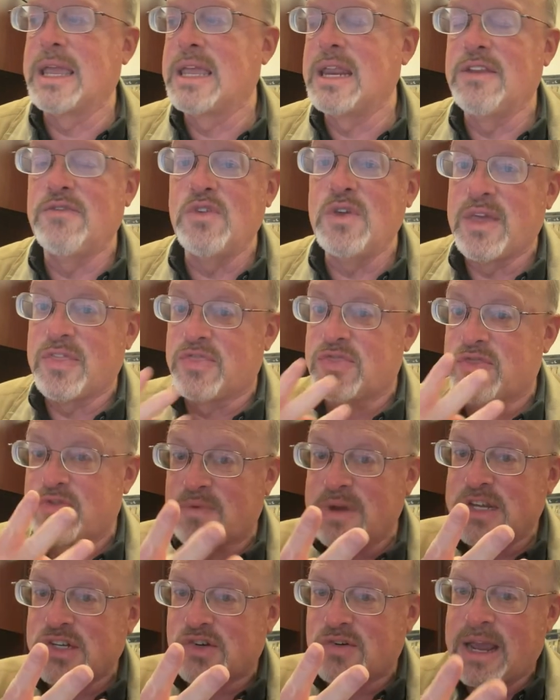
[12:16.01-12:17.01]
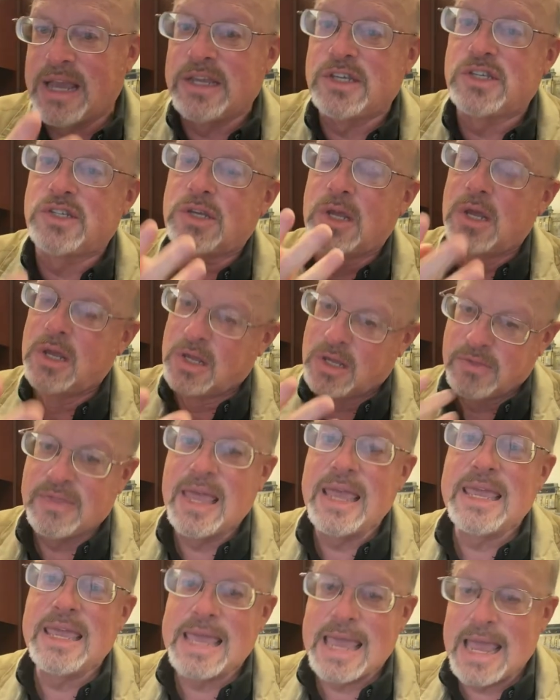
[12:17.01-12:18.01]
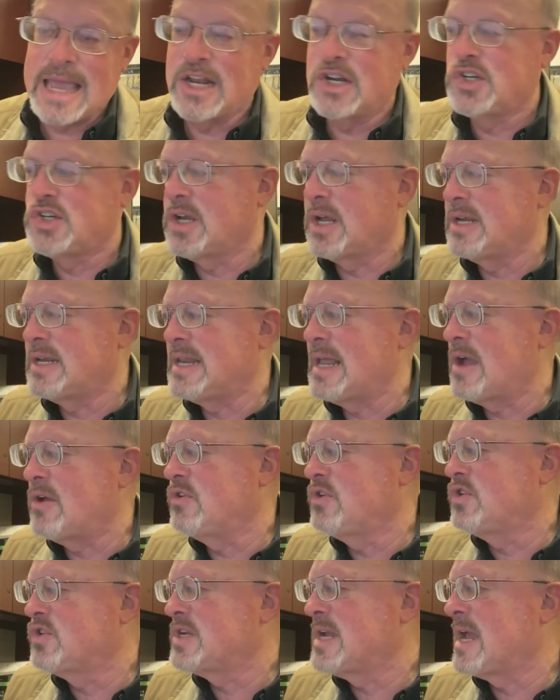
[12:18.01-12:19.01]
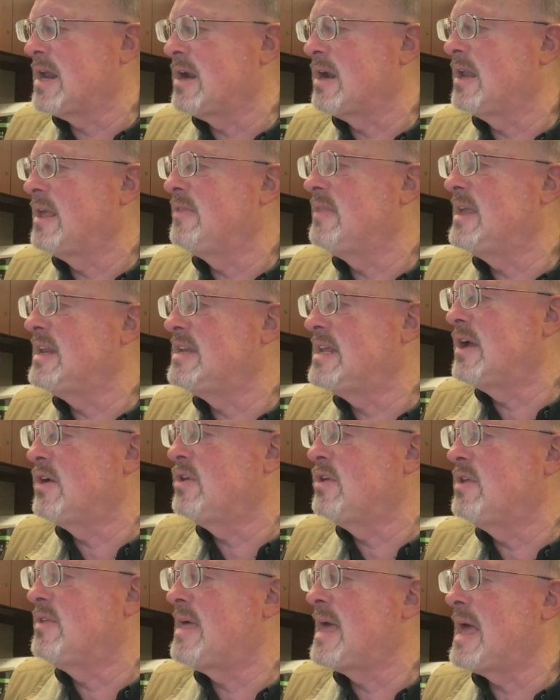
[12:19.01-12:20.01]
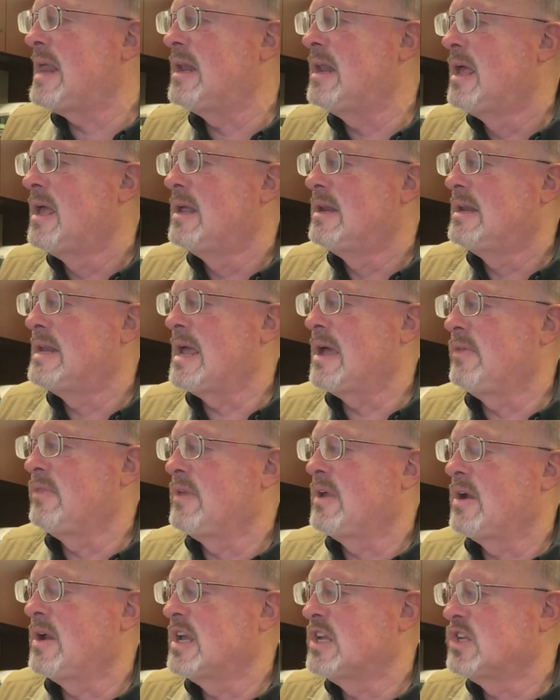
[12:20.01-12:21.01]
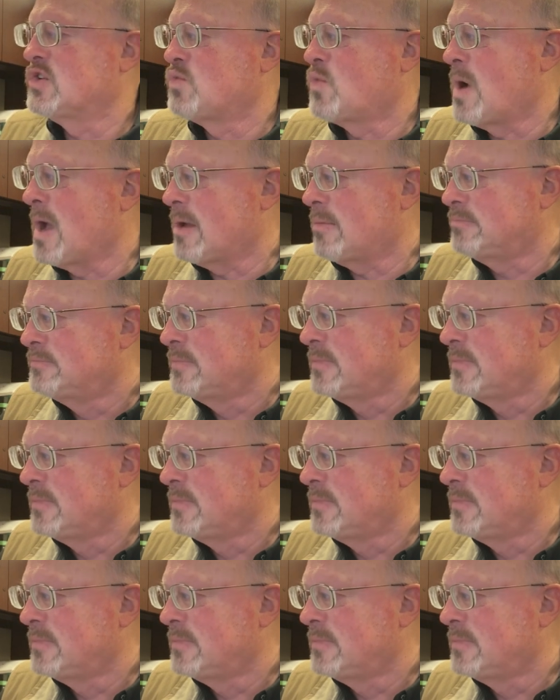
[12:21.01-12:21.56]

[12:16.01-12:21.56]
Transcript: And if you get 3 strikes, they can shut down your channel, and they tell you that down there as well.